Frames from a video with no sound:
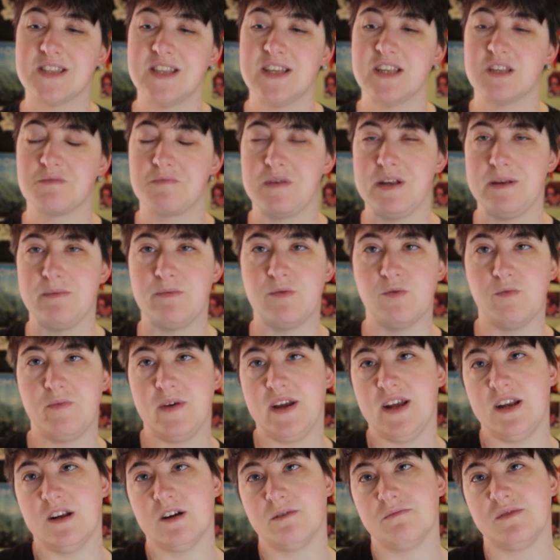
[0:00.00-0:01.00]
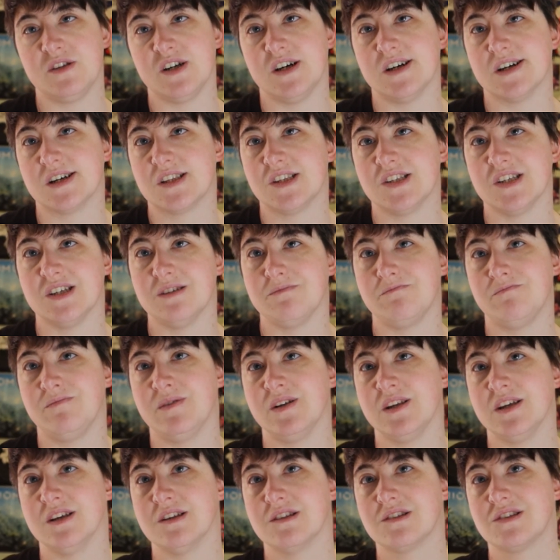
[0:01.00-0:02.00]
there's people being abducted,
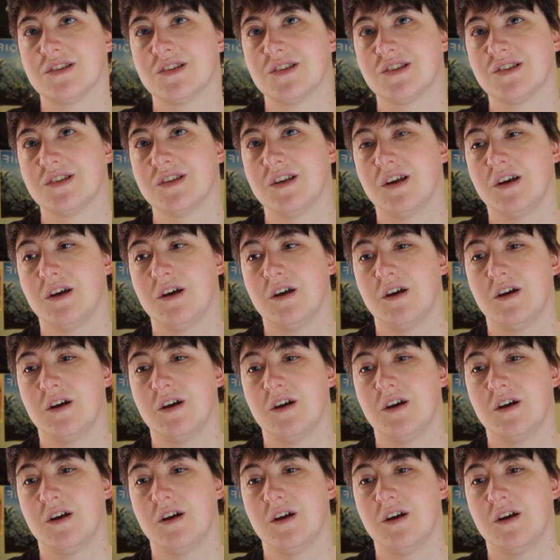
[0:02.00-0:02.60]
but it's